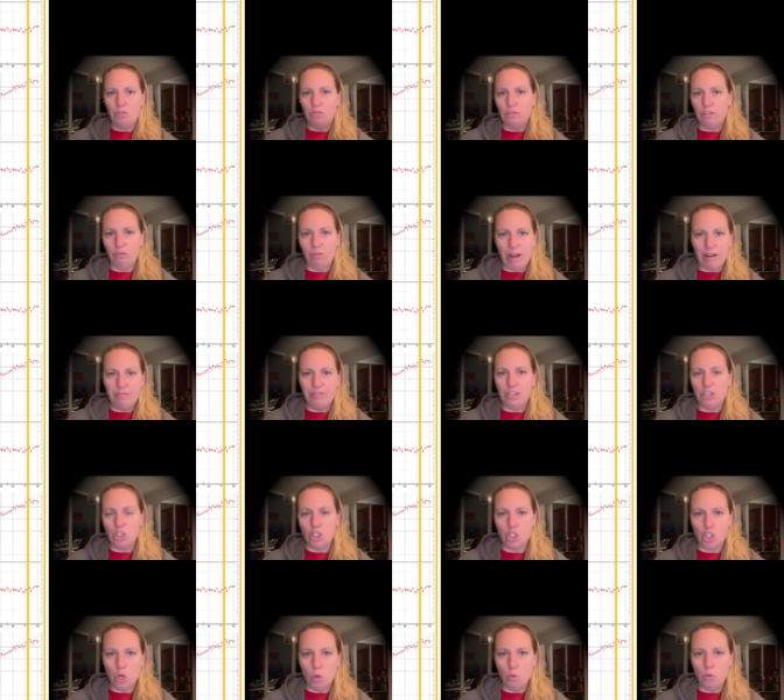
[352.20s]
graphic
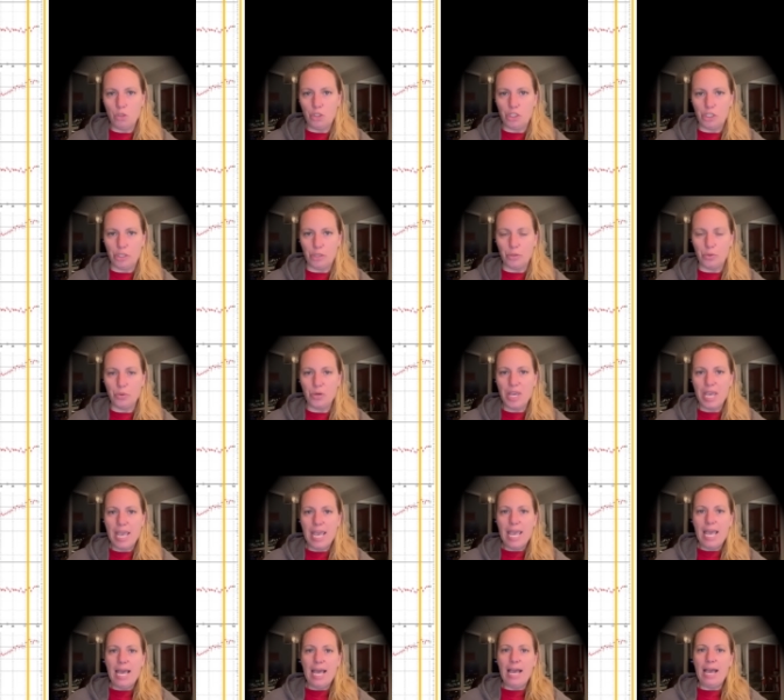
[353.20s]
shows you
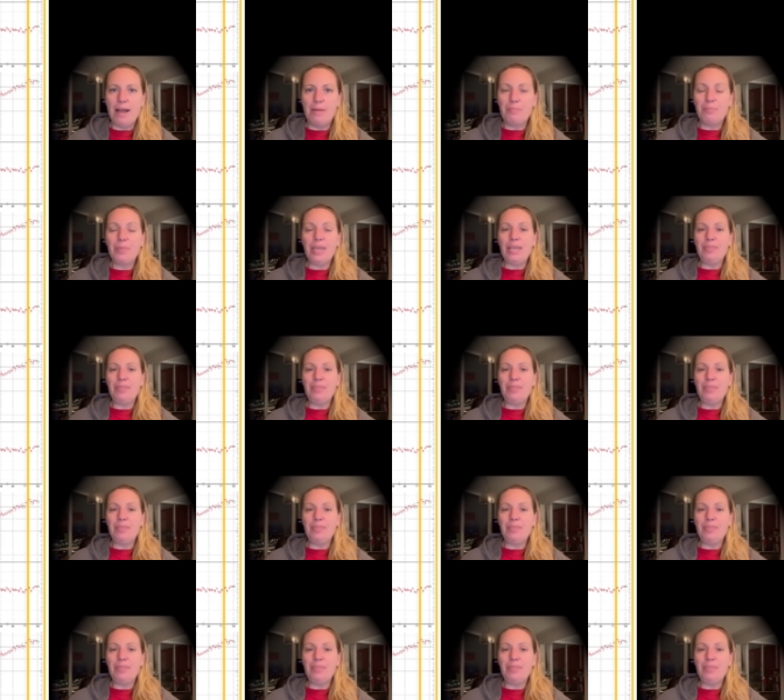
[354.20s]
um,